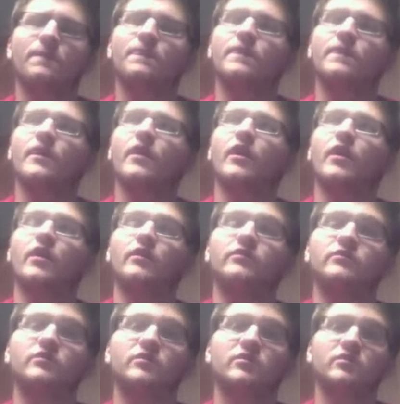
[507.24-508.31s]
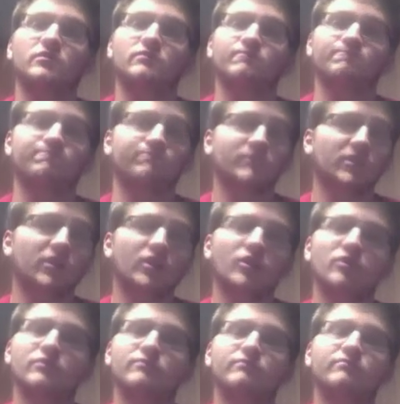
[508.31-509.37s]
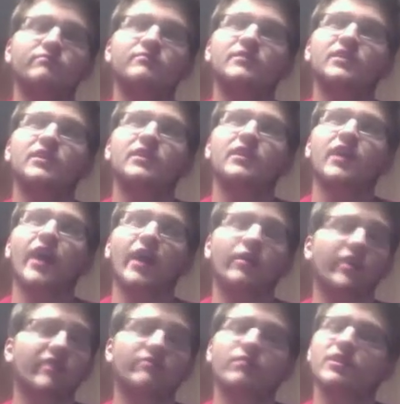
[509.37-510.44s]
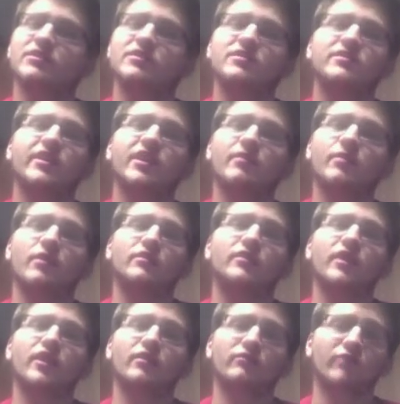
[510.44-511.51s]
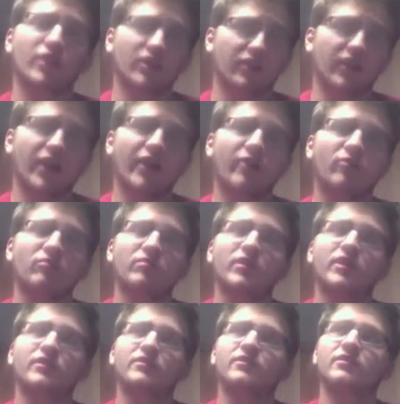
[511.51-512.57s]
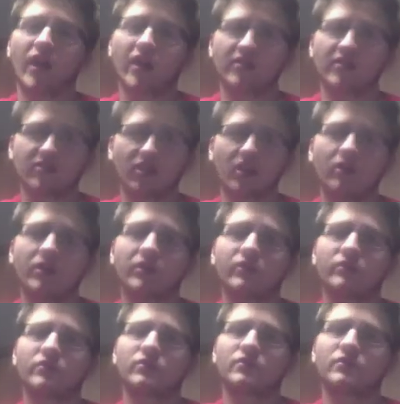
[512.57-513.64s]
And, I don't have much to say about that right now, but as always,